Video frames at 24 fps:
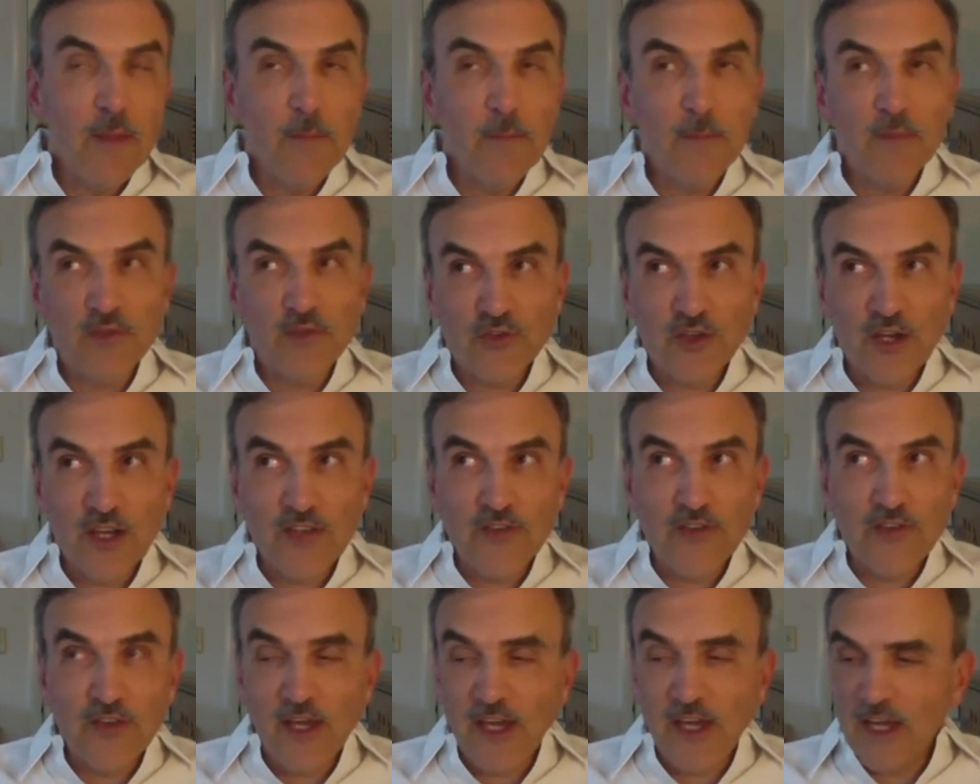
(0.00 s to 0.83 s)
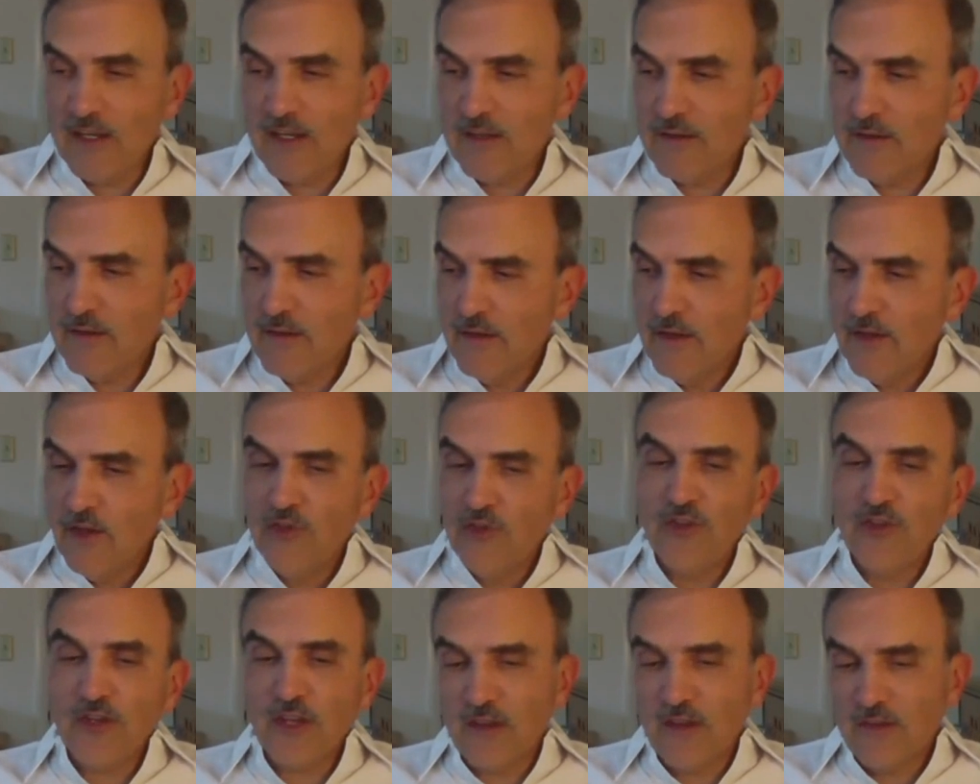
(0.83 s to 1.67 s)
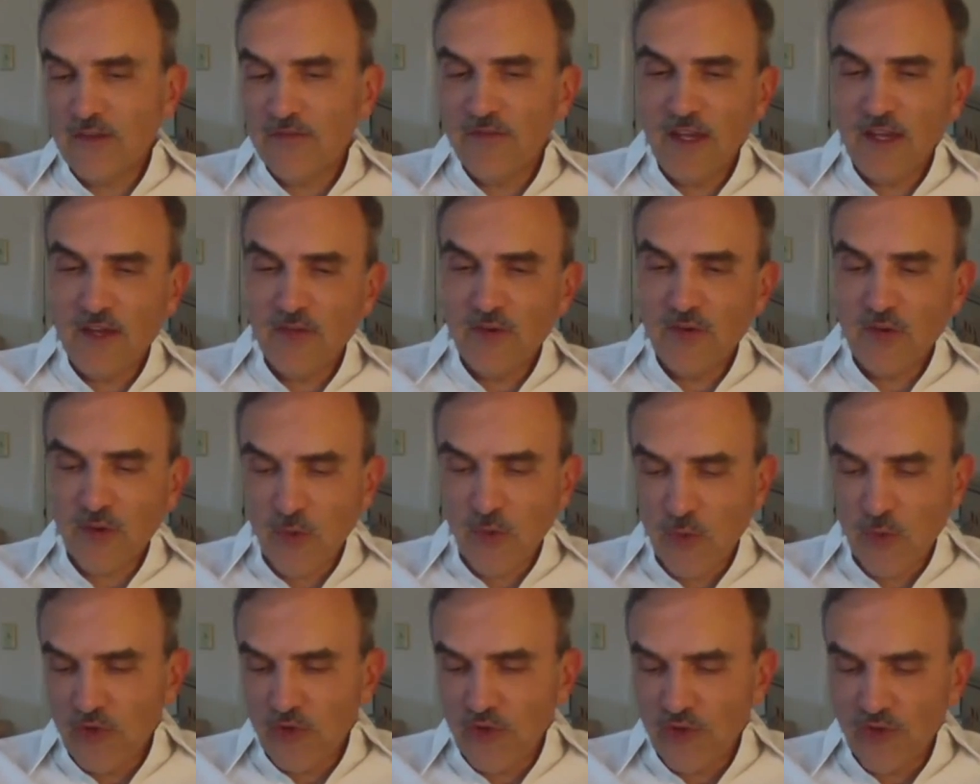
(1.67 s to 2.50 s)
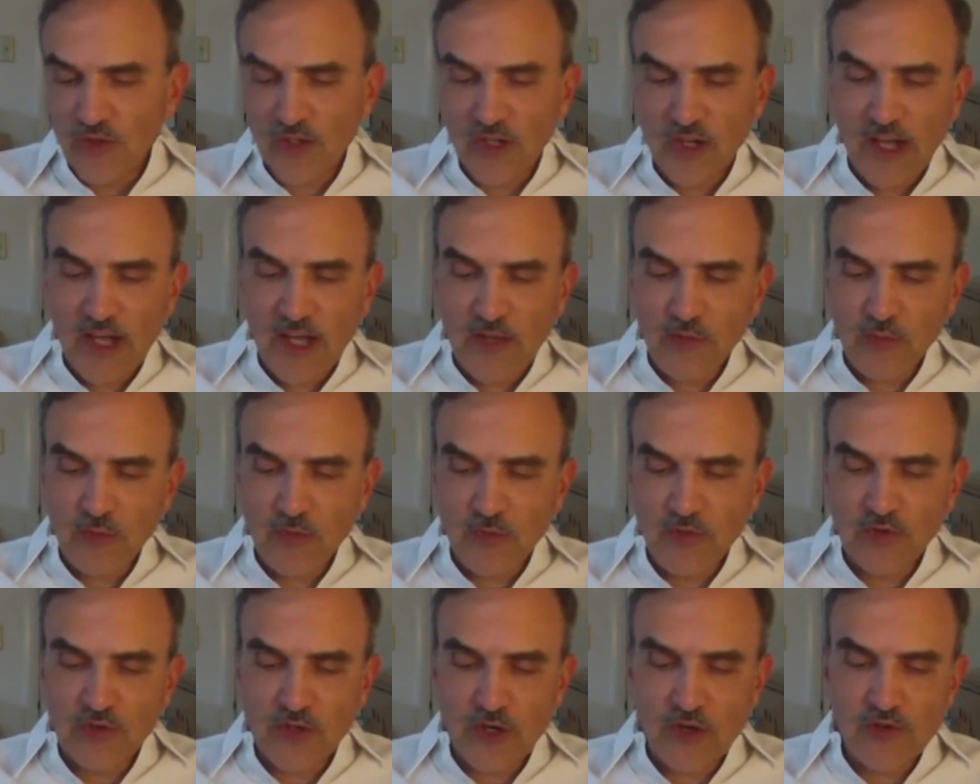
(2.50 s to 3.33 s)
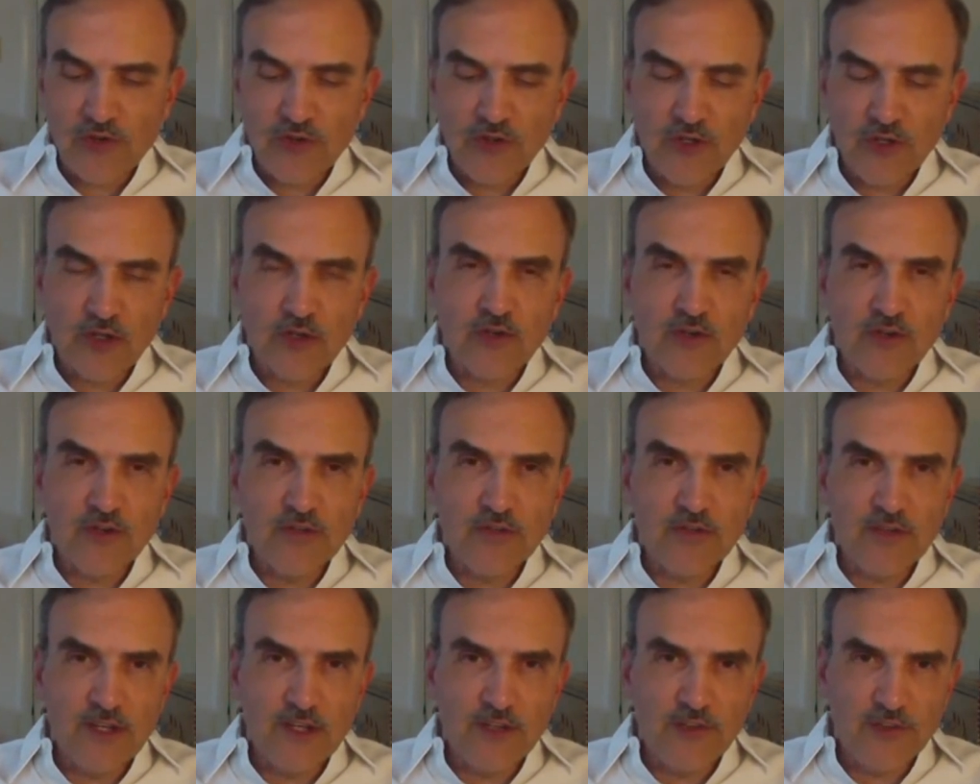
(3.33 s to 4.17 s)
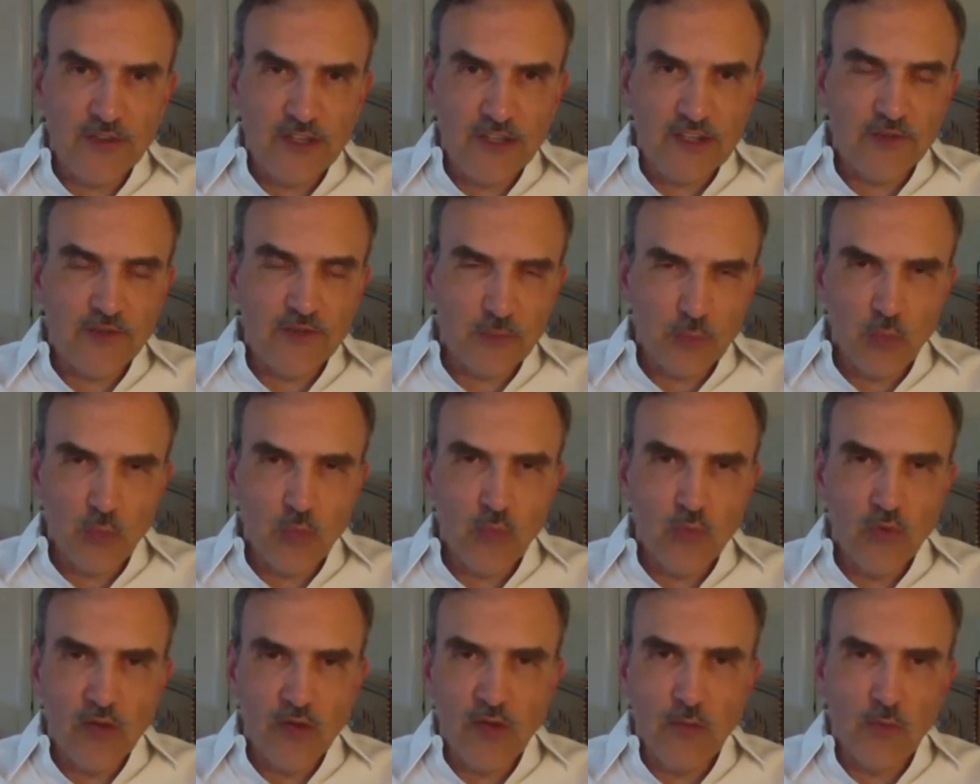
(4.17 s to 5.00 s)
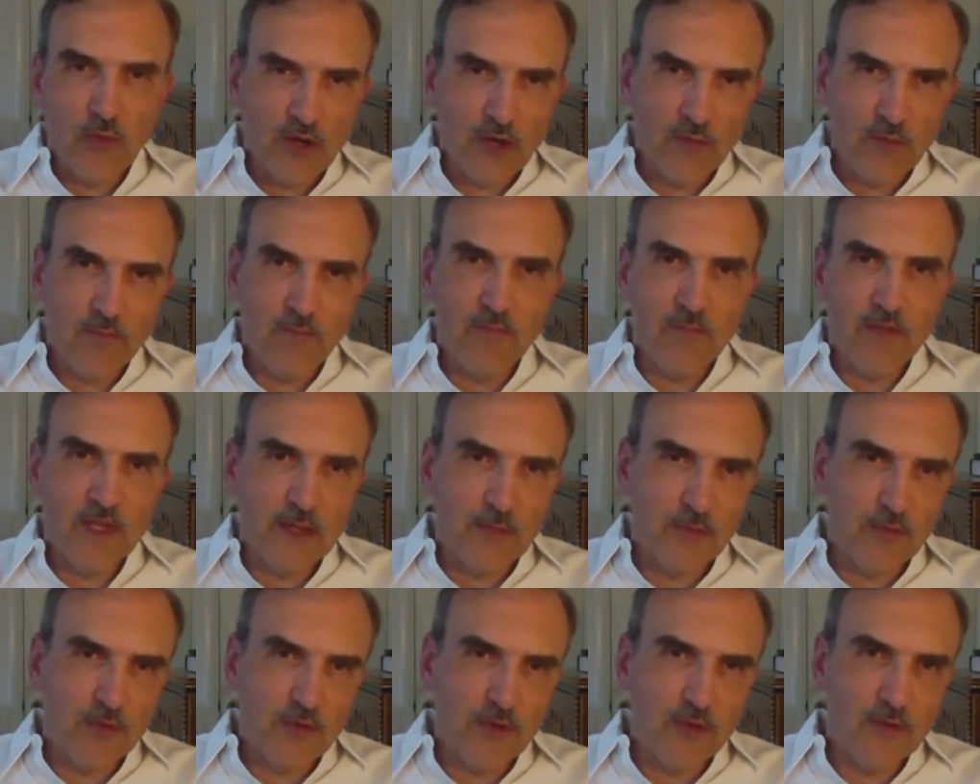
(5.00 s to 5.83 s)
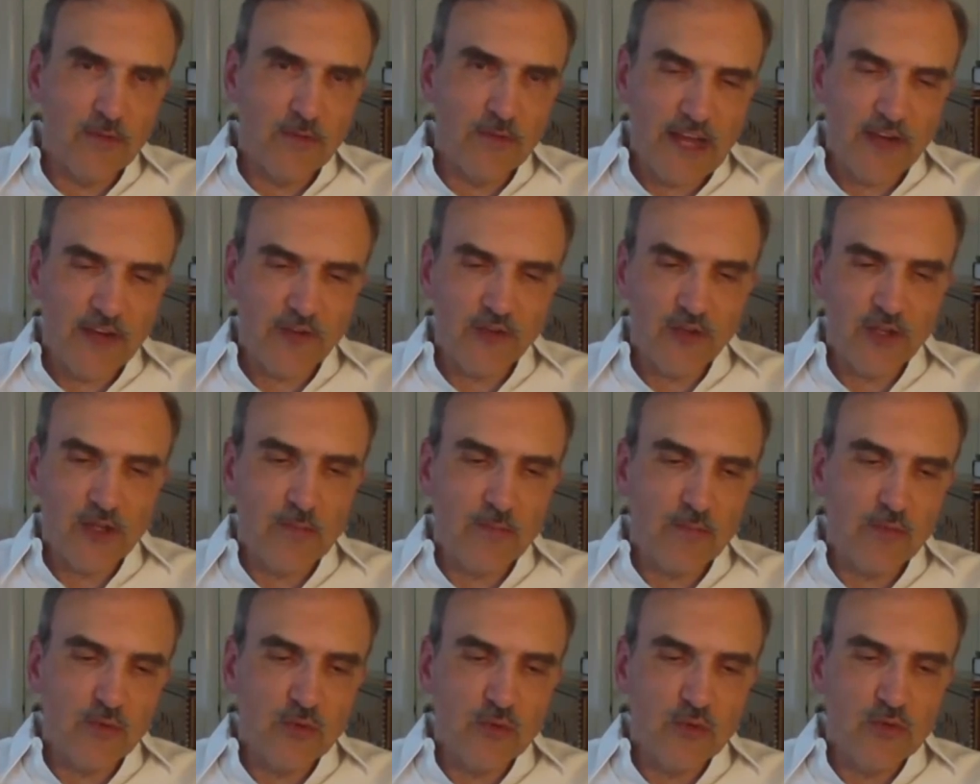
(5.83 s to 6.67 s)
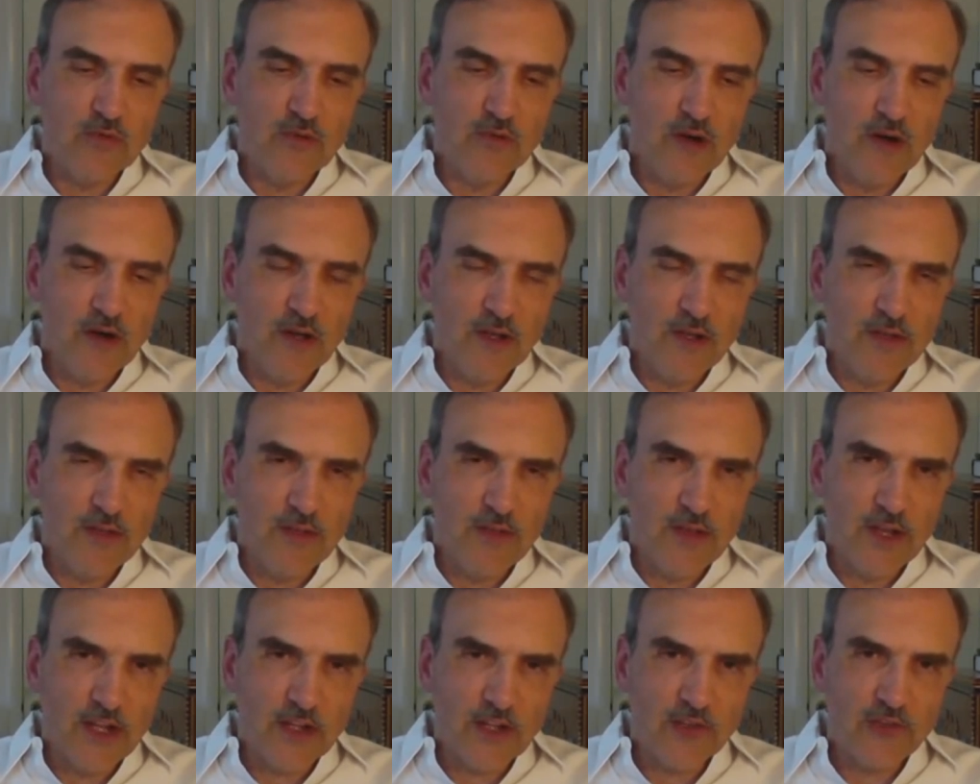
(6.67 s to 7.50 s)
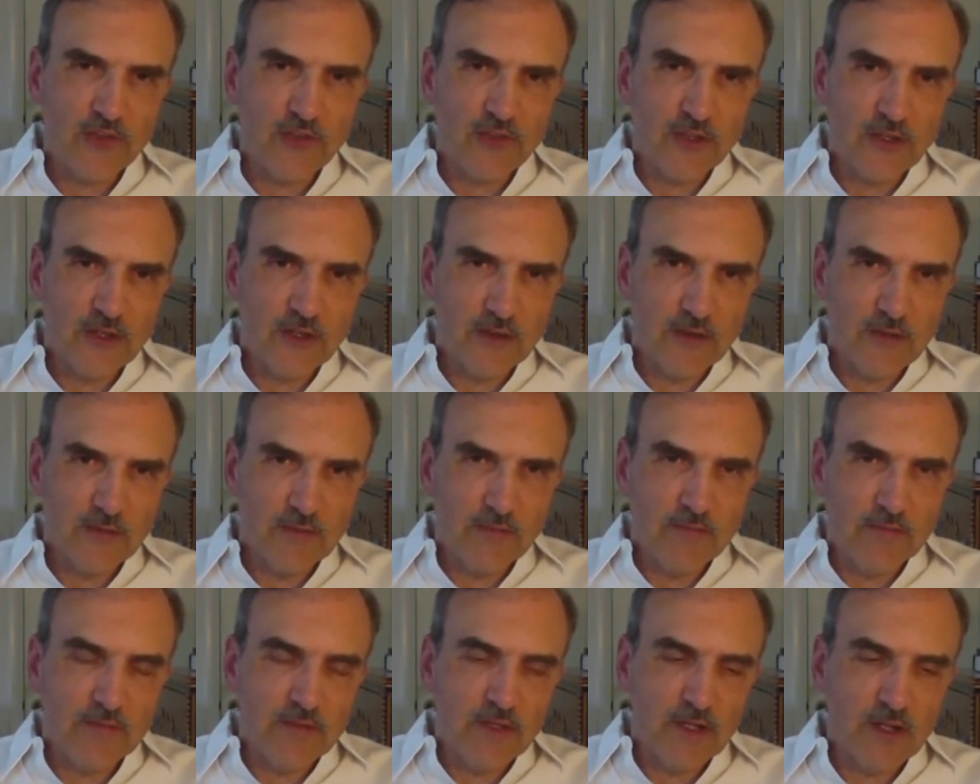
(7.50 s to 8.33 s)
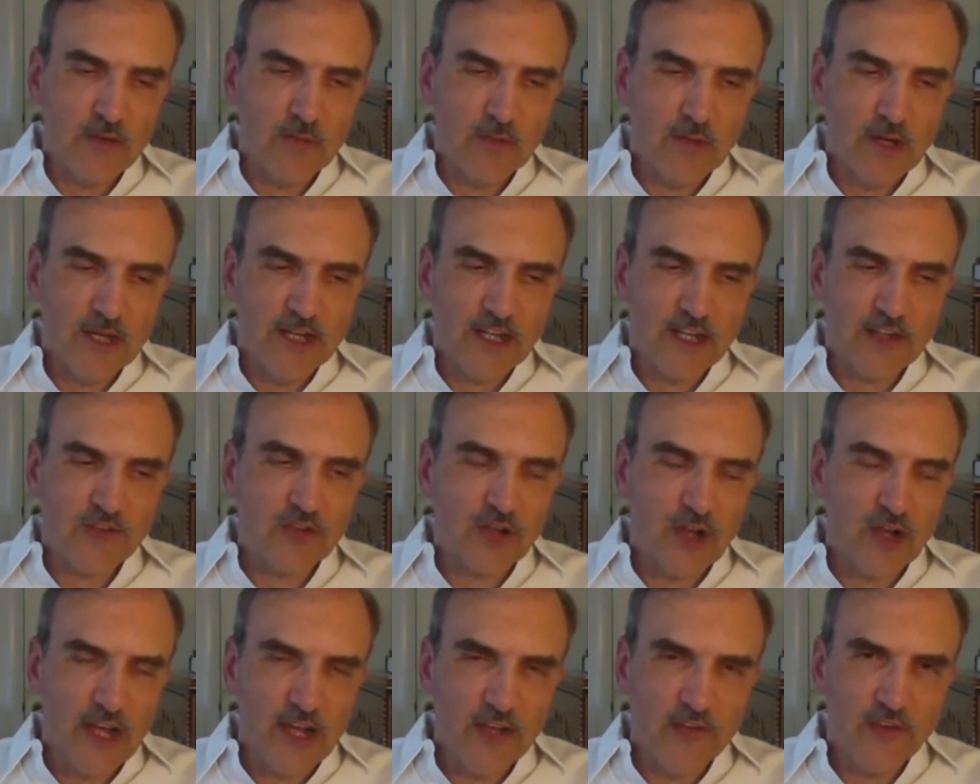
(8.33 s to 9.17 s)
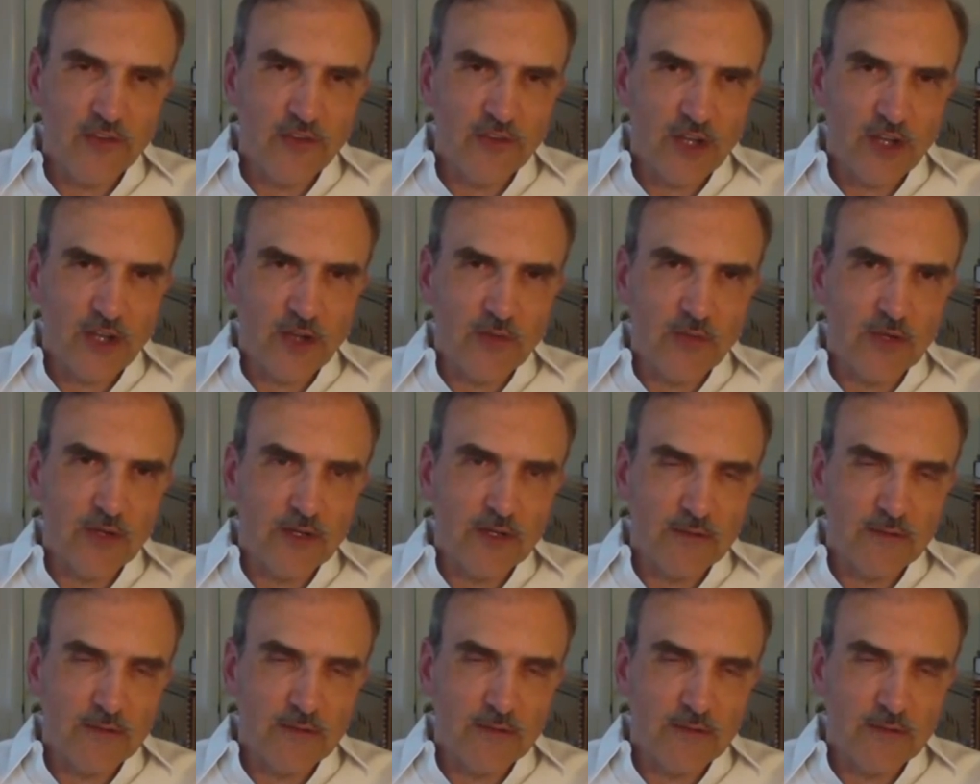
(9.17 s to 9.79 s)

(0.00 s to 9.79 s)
Besides that, second favorite, of course, is a classroom discussion on current events, and that's what I want to be able to actually improve on in the next, my next classes anyway.